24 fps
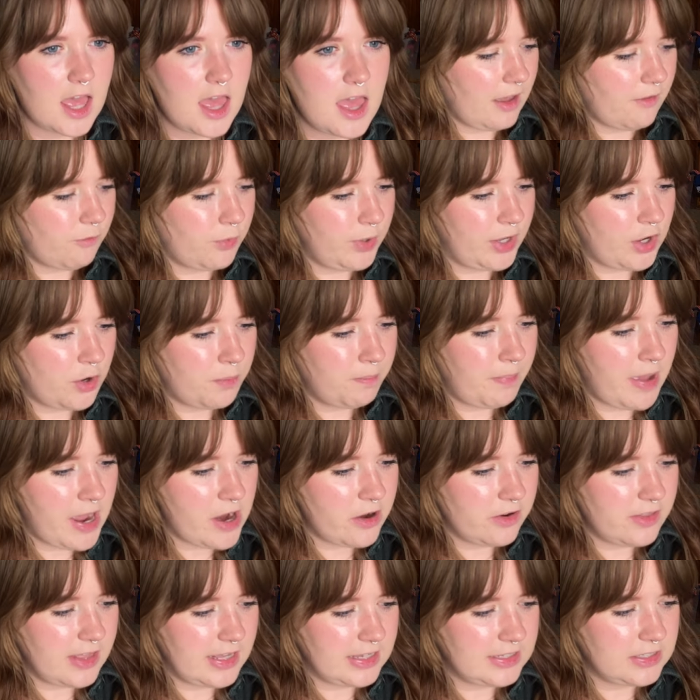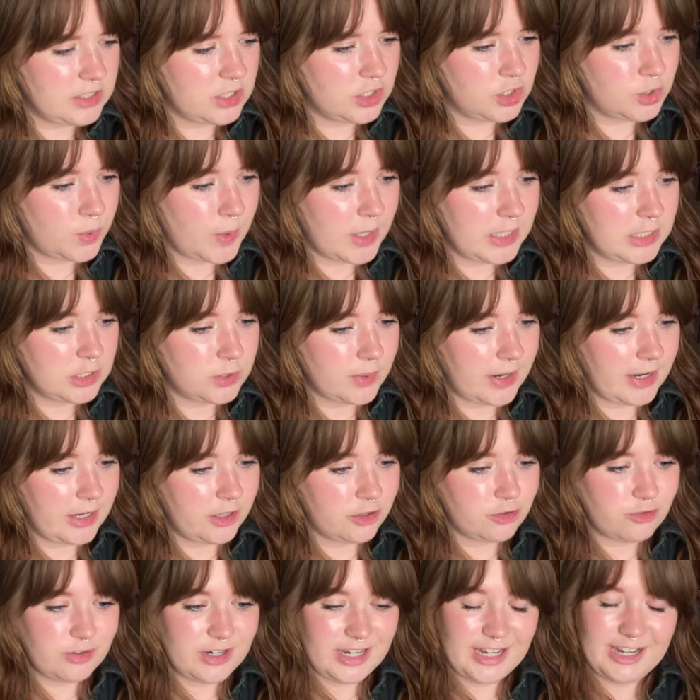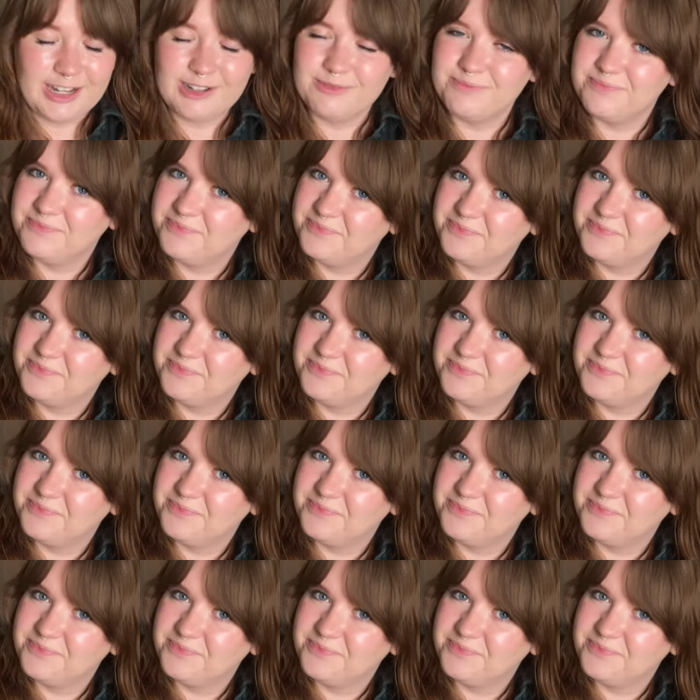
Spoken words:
If we compare this to 2023,